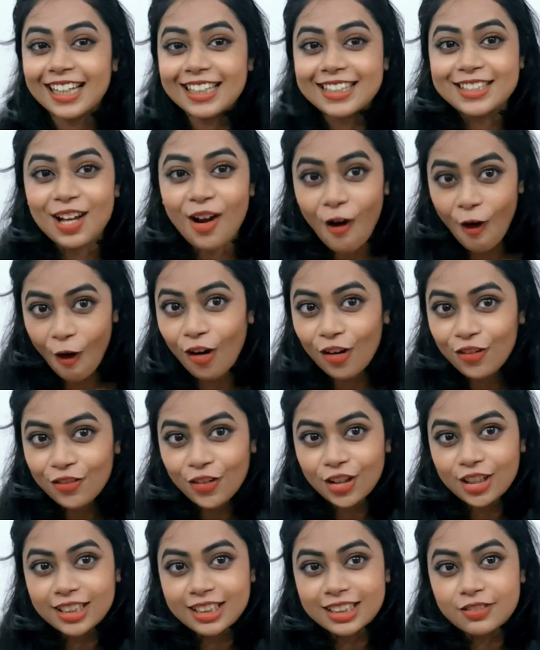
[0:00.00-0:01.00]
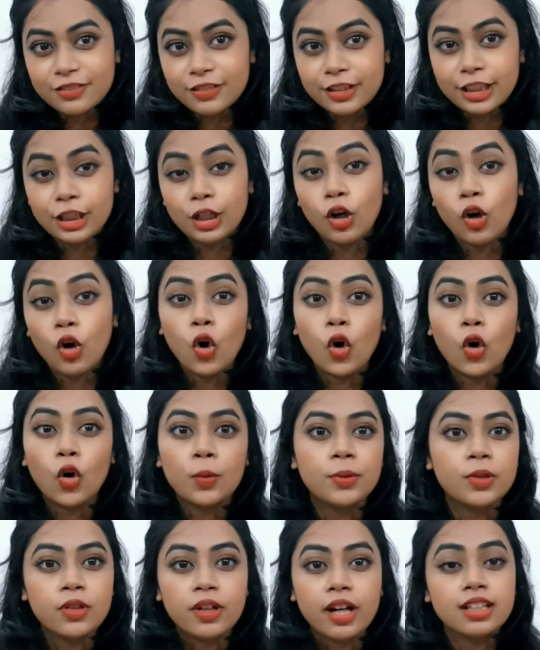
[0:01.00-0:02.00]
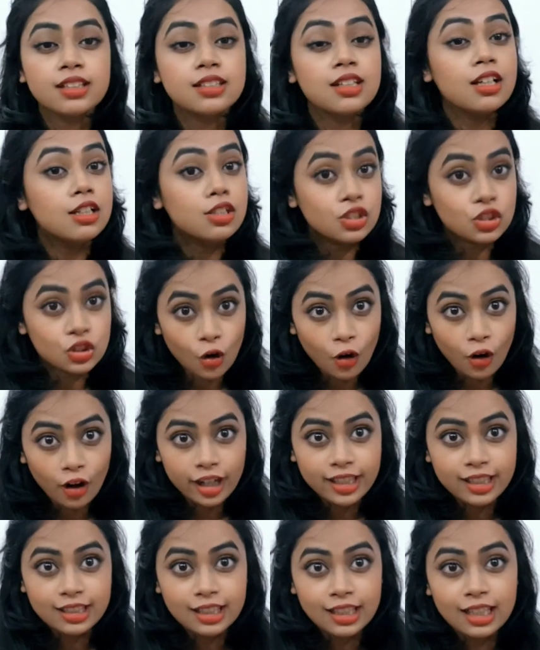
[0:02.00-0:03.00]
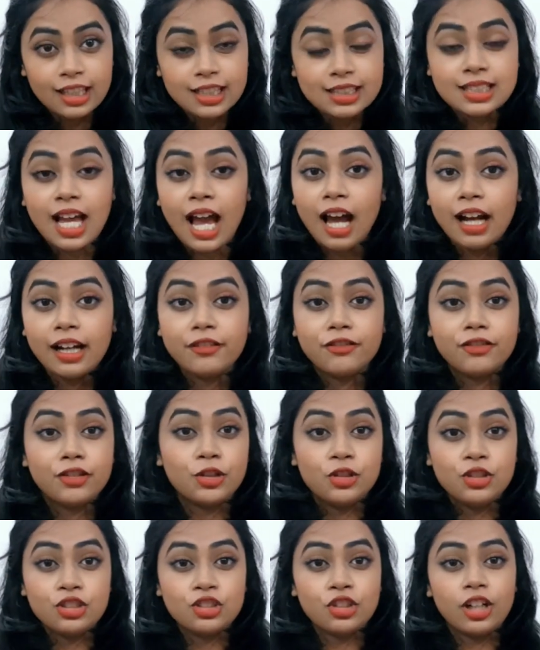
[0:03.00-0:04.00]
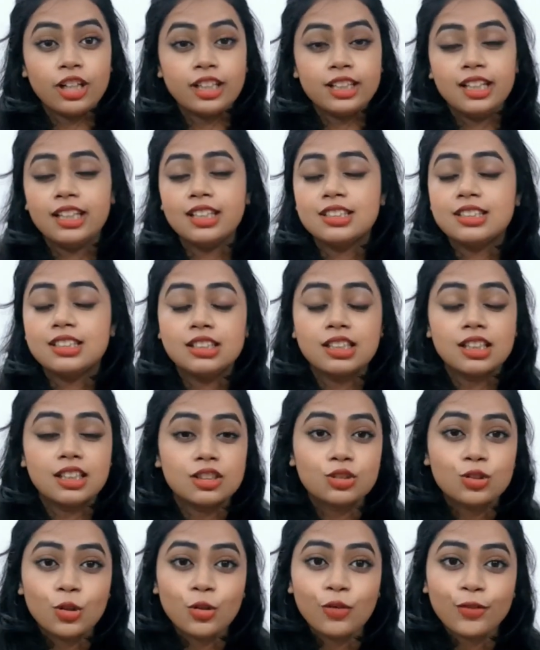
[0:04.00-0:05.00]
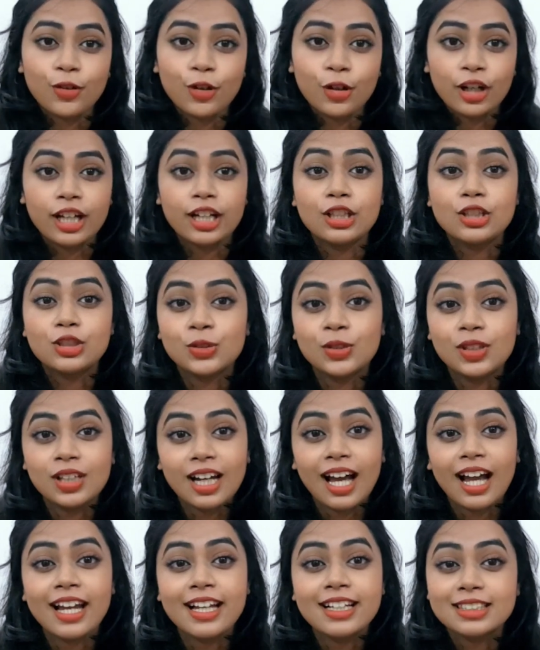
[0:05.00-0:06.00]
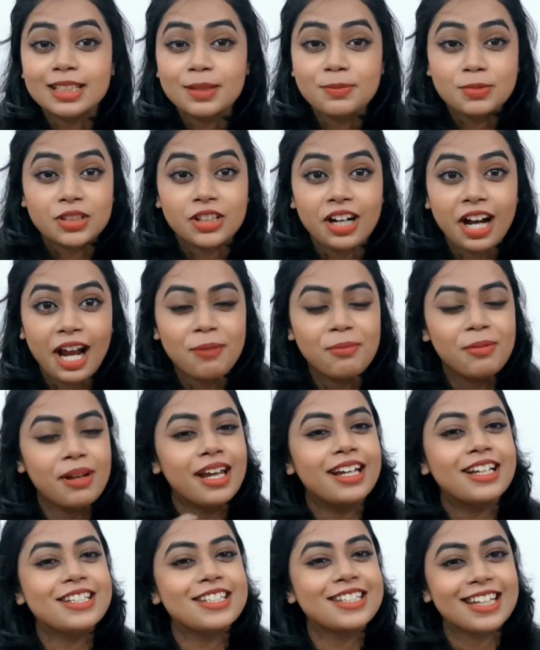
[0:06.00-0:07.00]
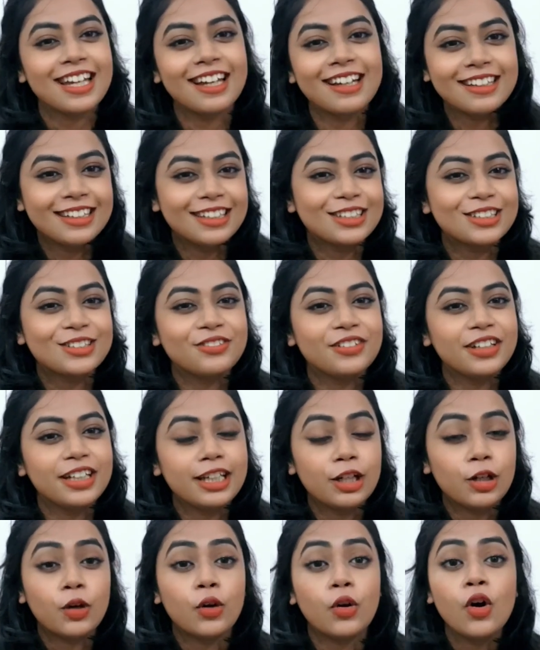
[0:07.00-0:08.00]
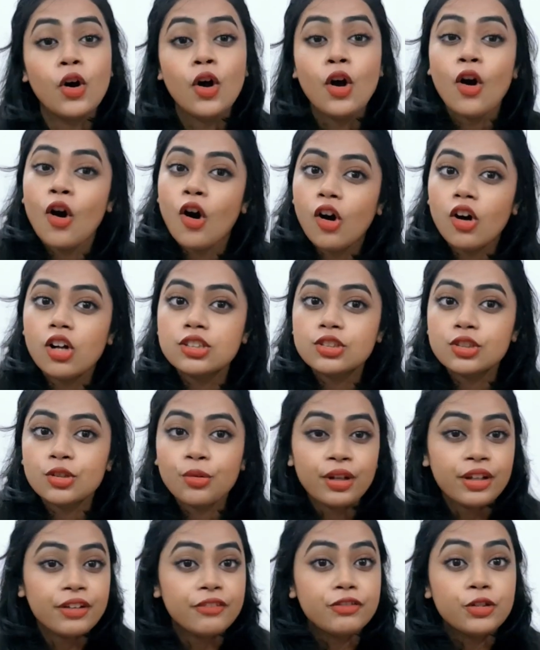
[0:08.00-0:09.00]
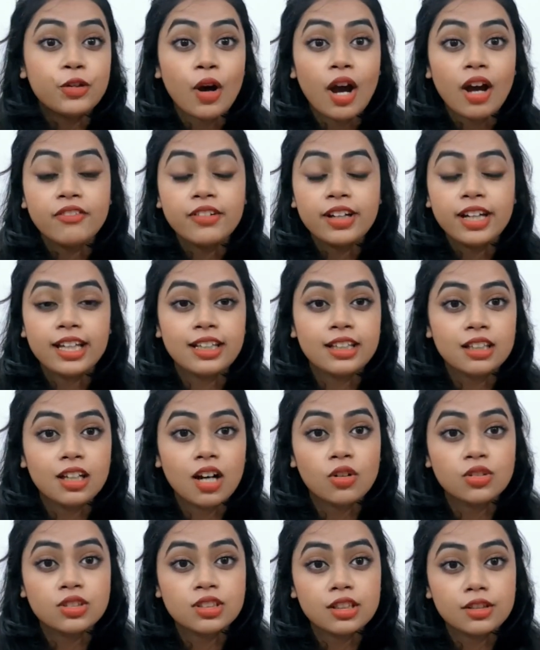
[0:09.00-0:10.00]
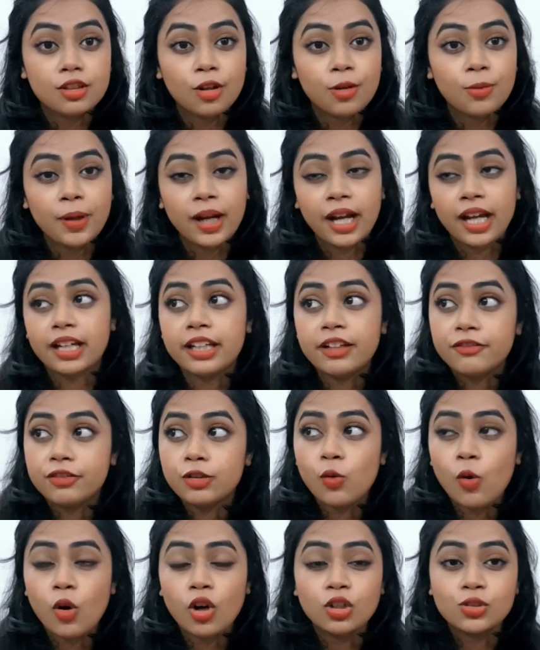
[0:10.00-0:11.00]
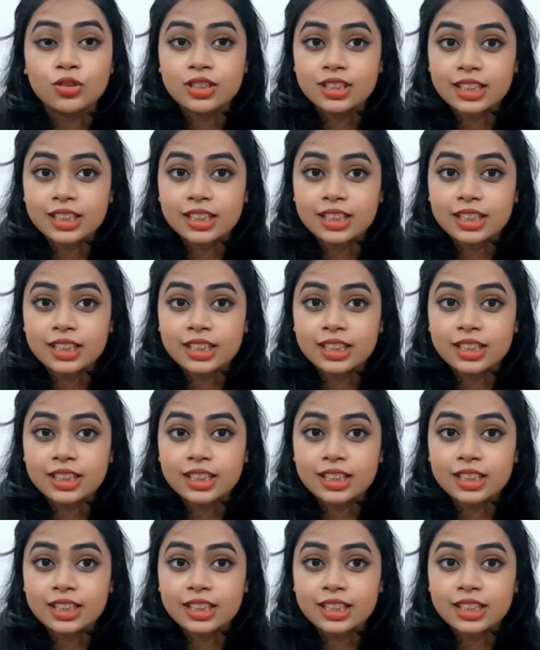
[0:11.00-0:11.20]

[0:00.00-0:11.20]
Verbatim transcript: that's all for this video. Hope you guys enjoyed this, and if you enjoyed this, just don't forget to like, subscribe and share this video. Also, if you have any doubts in your mind, if you want to